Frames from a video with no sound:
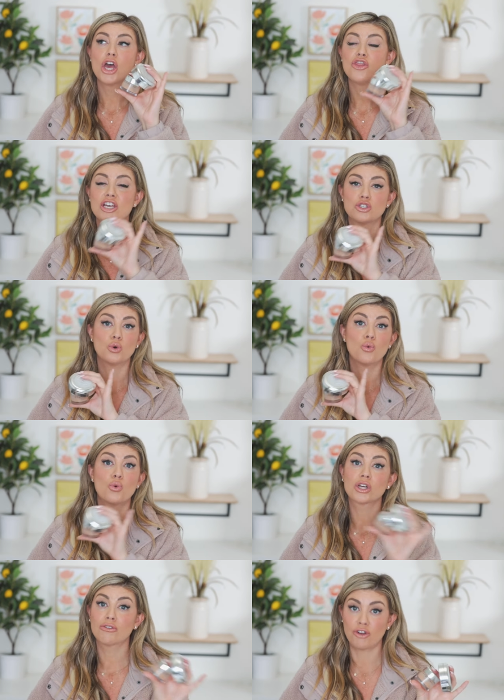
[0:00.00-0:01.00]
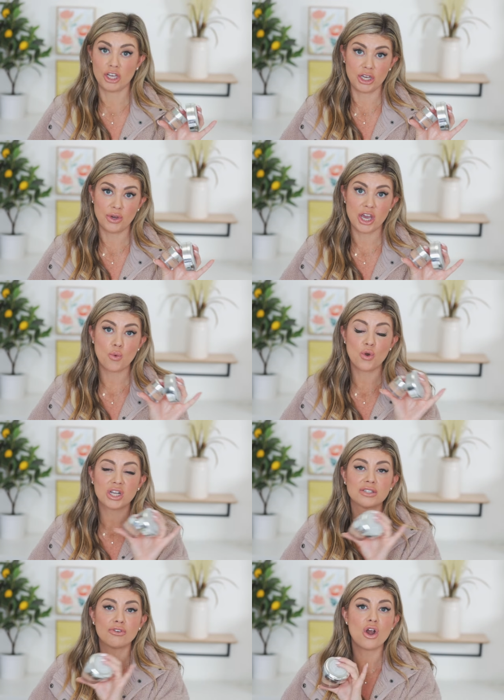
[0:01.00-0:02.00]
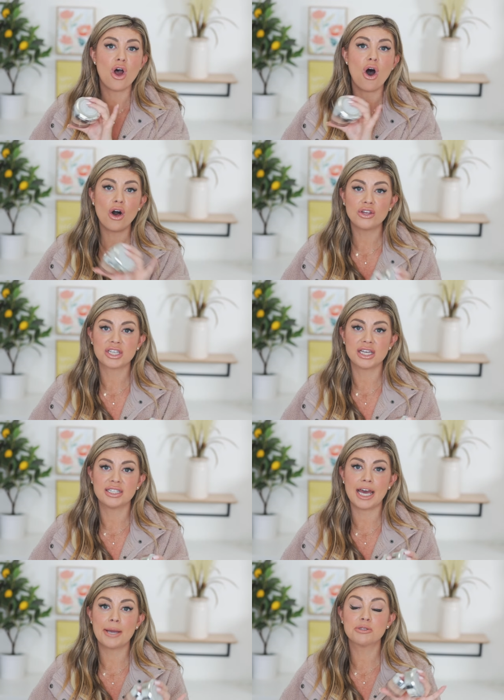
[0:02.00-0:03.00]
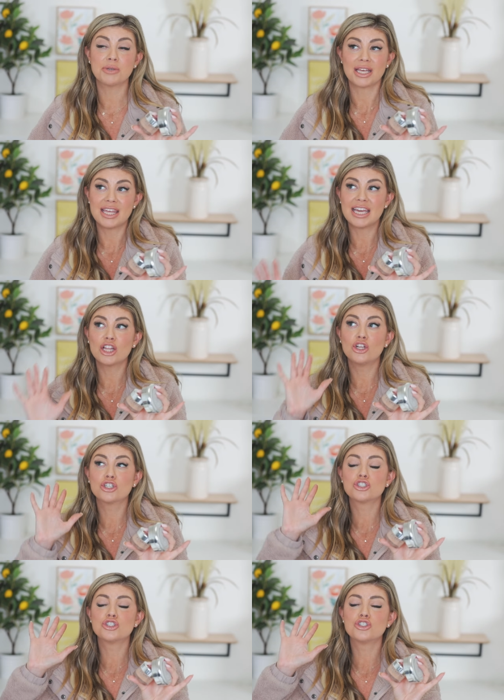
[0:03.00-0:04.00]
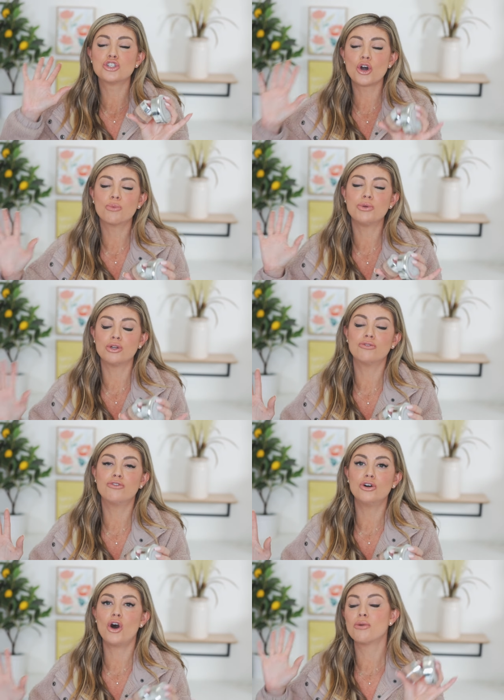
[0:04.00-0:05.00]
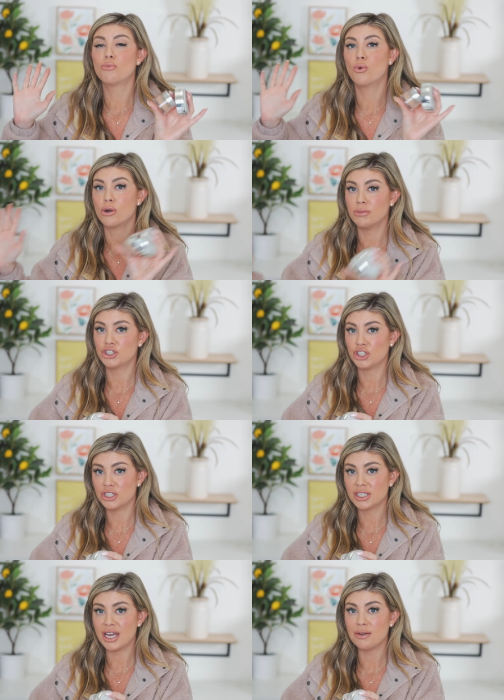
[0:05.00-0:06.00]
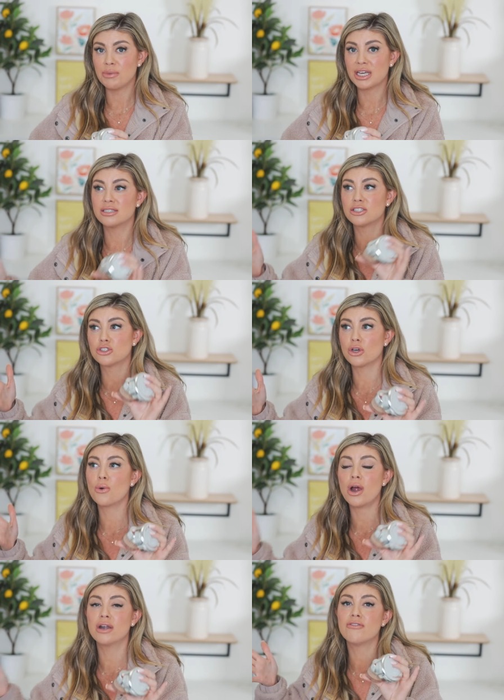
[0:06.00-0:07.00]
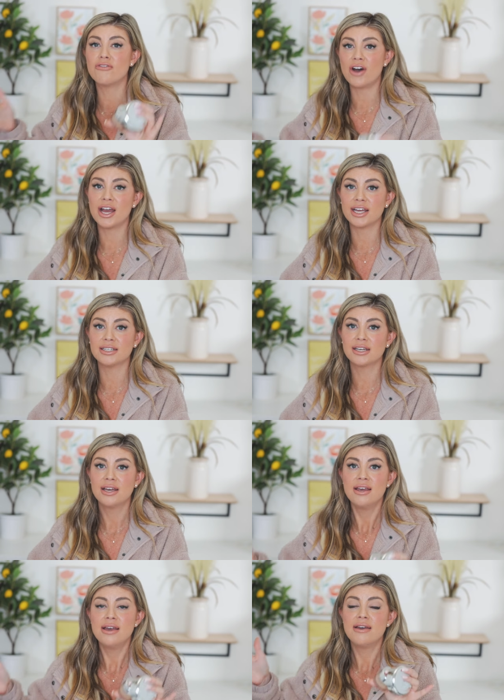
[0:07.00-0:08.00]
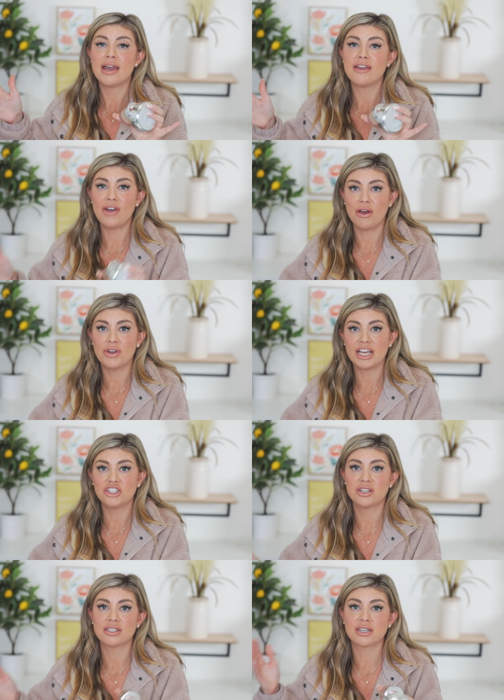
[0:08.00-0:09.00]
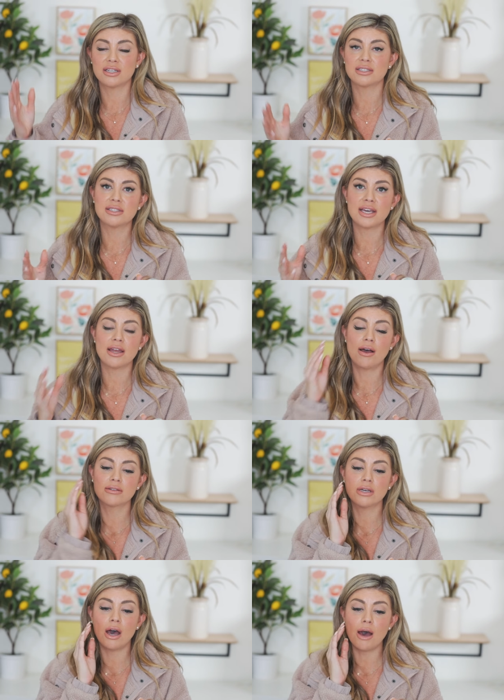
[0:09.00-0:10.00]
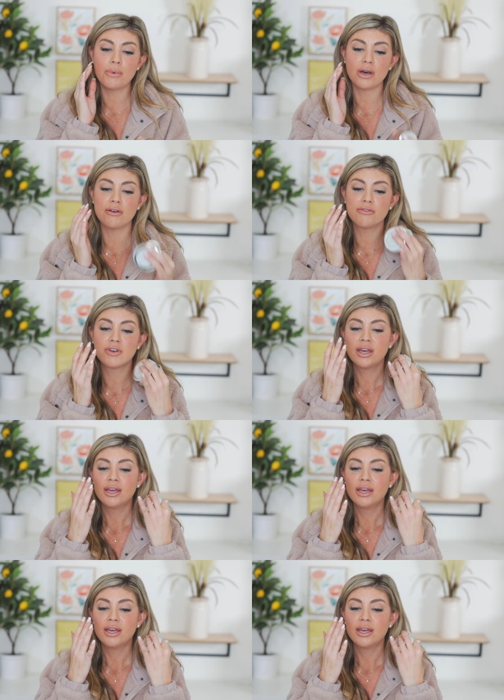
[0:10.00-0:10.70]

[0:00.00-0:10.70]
This will work for you. It works for all skin types, but I think it looks so beautiful on more mature skin because it's so hard to find a foundation that's gonna sit on top of